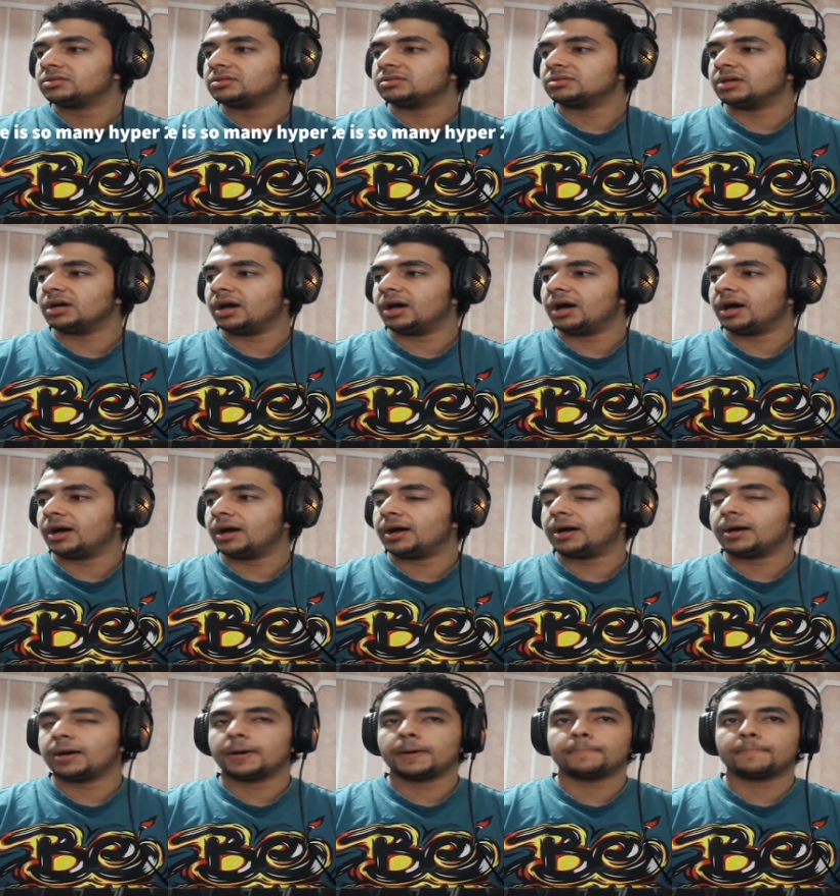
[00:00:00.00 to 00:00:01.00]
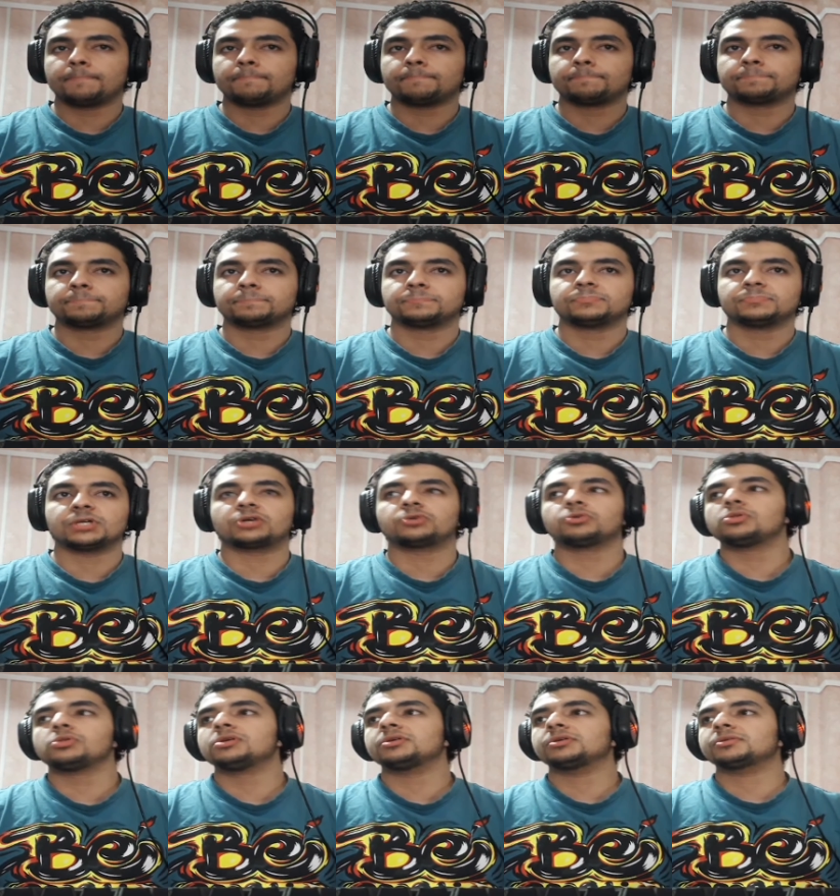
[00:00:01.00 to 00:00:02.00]
the, um, the
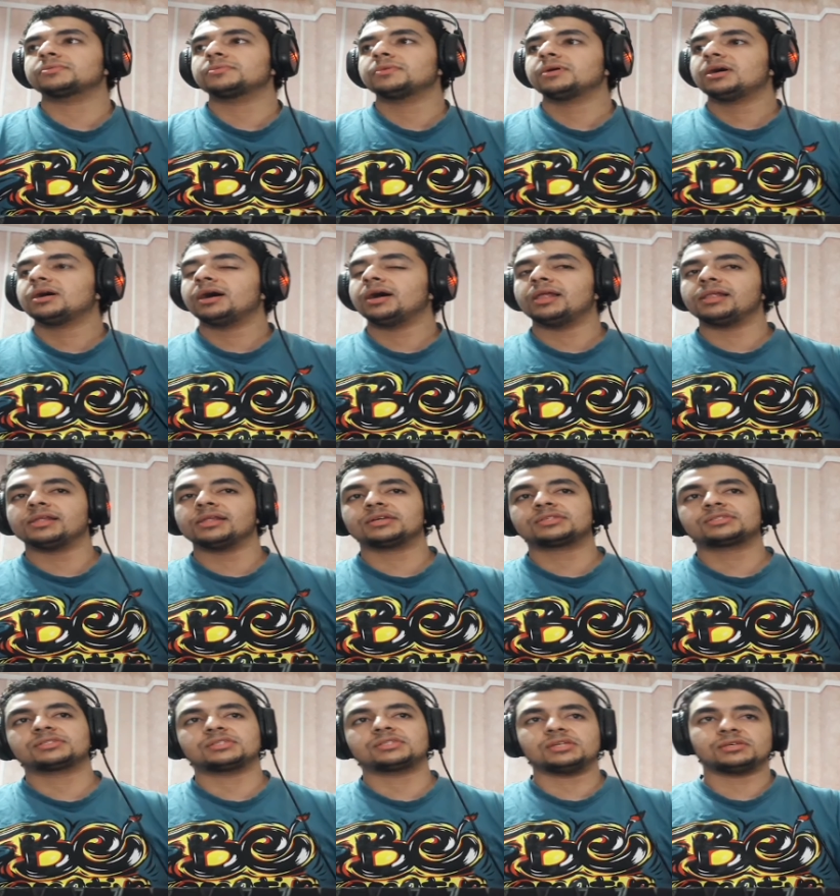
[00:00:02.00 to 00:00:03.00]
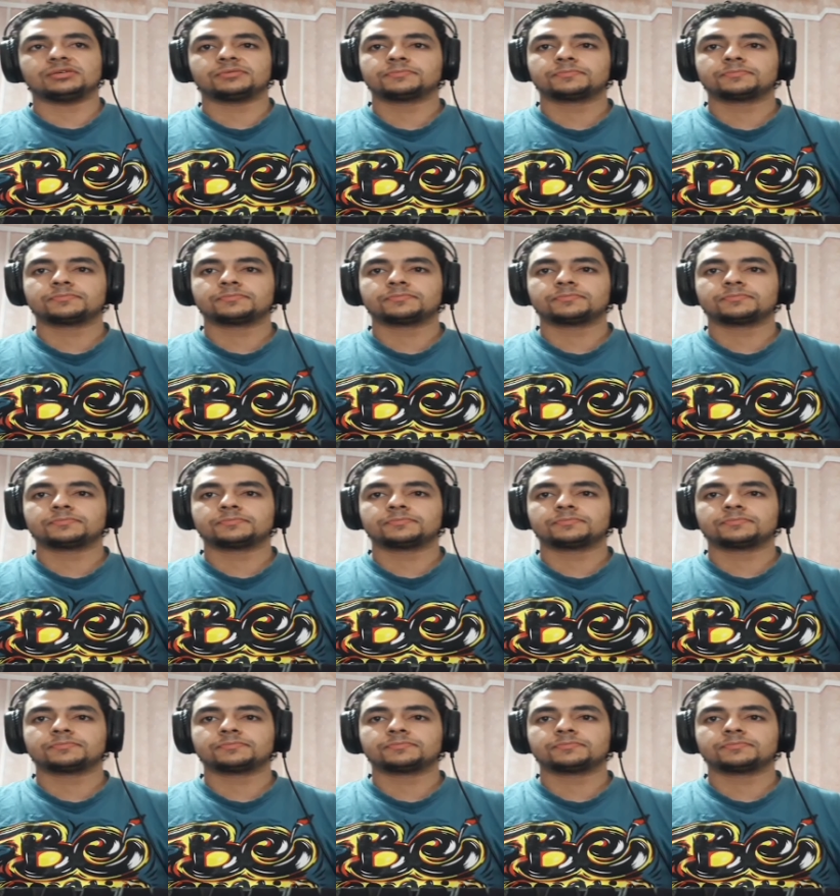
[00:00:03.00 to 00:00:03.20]
cooler and let's see